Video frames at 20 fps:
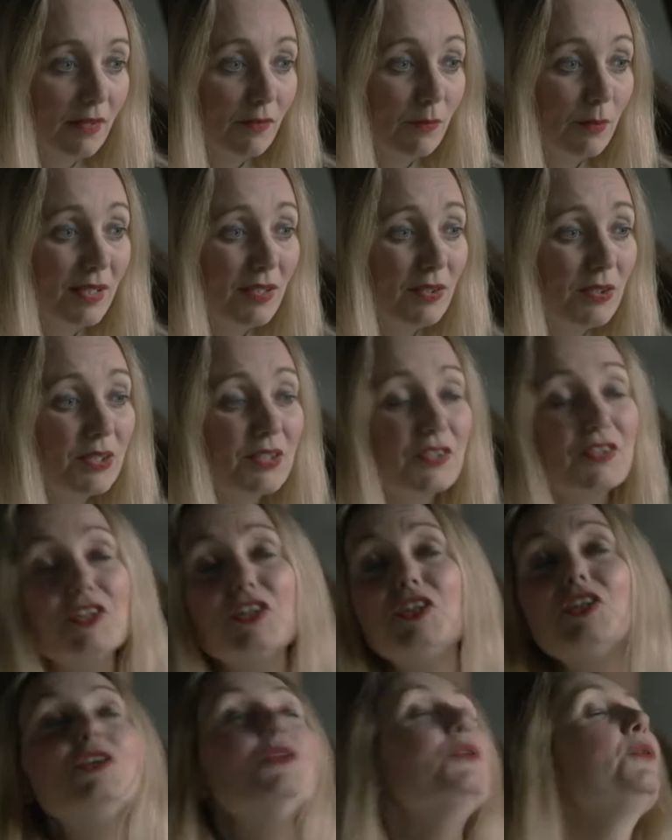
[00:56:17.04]
We look at the
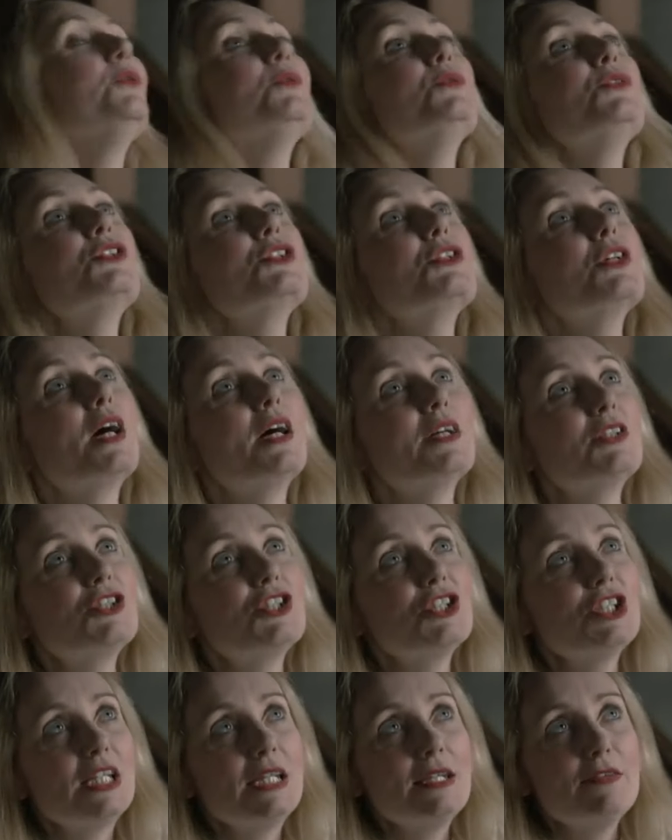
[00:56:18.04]
huge
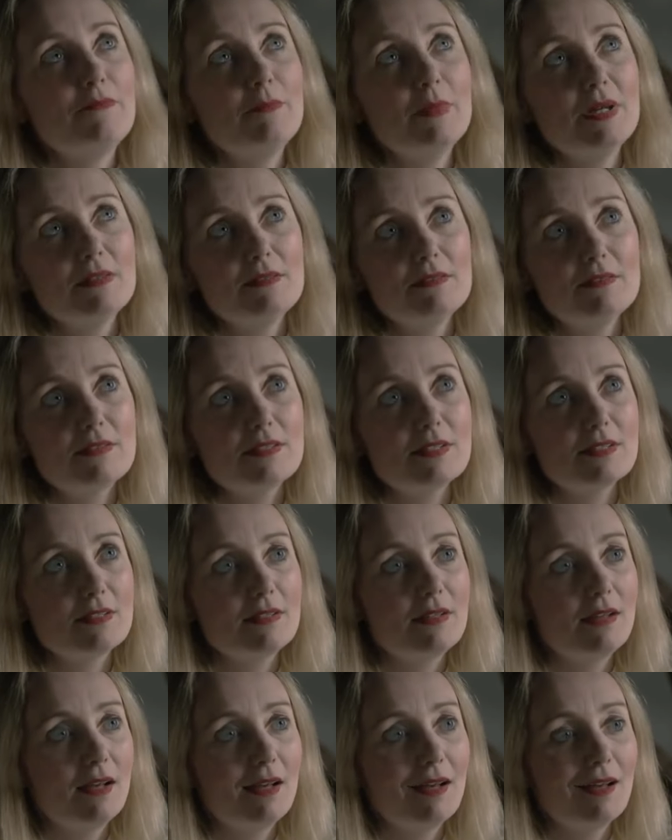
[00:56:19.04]
achievement,
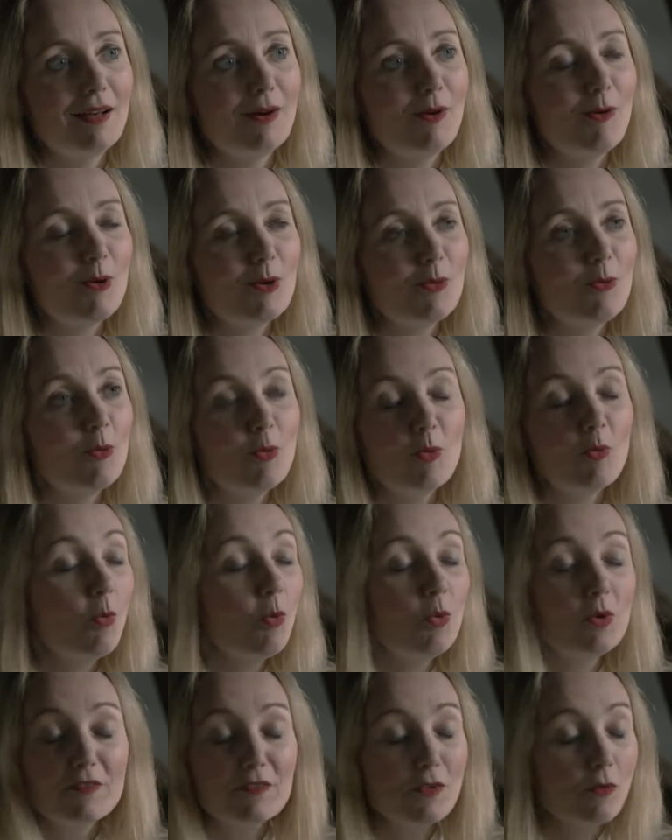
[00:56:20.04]

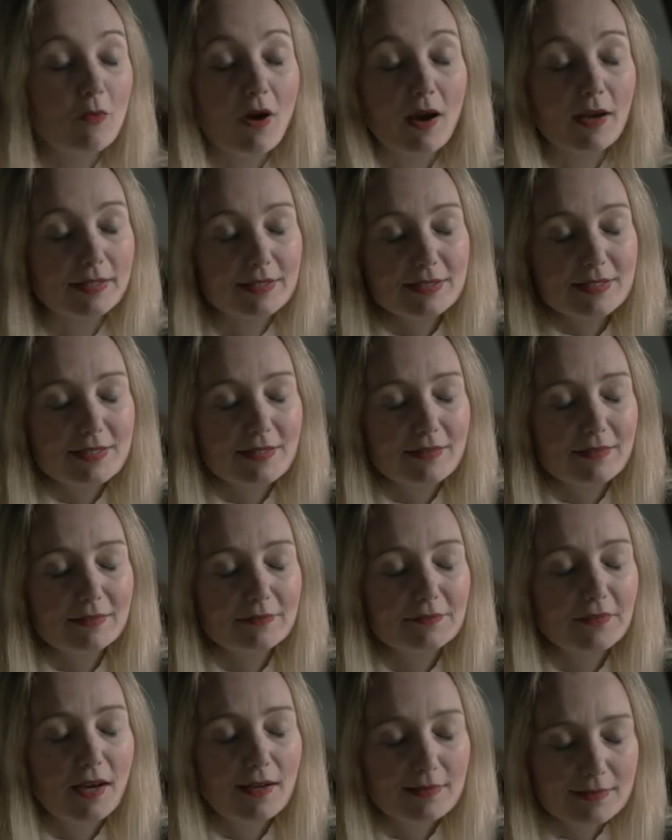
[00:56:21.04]
all of the rights that
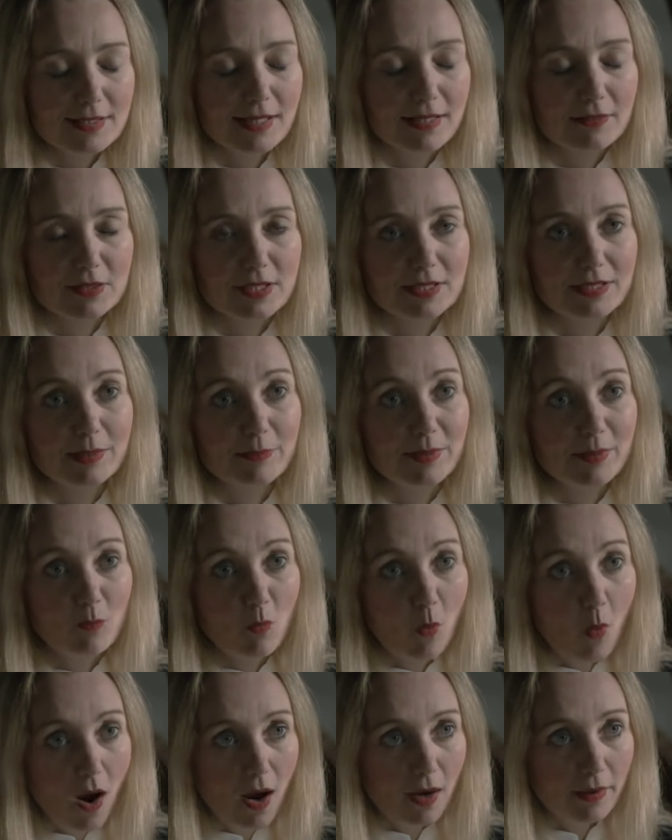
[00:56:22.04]
have undoubtedly been
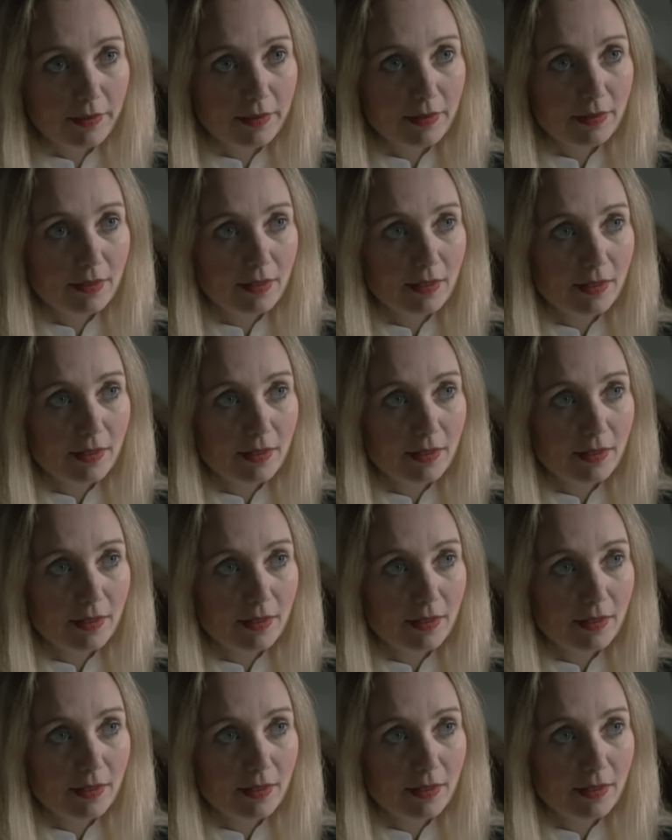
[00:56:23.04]
won.